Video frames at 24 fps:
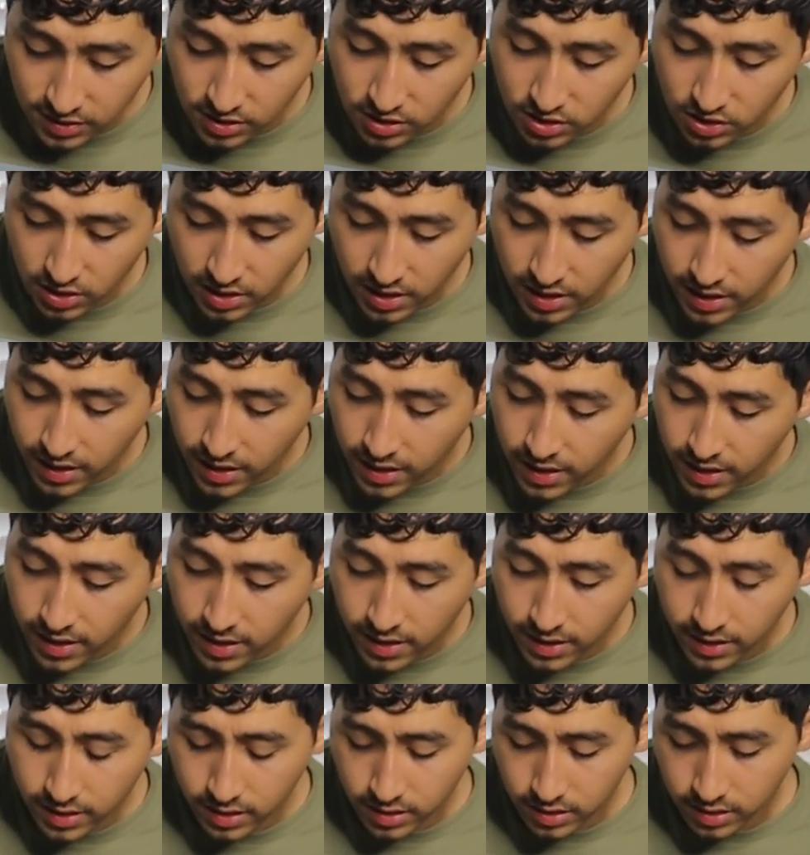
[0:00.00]
to
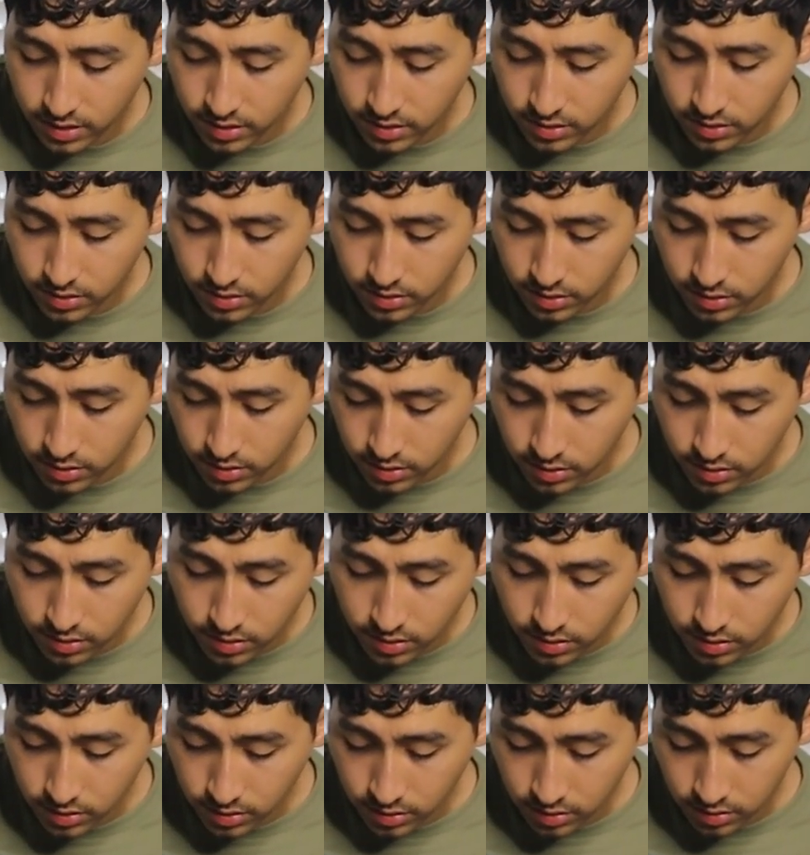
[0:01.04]

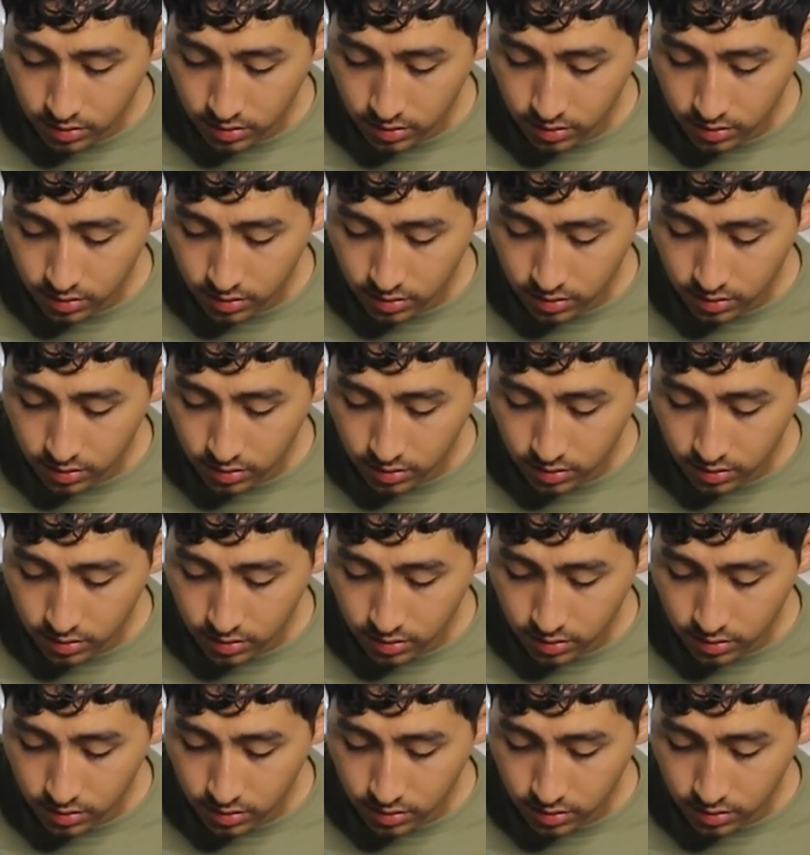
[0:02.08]
shatter,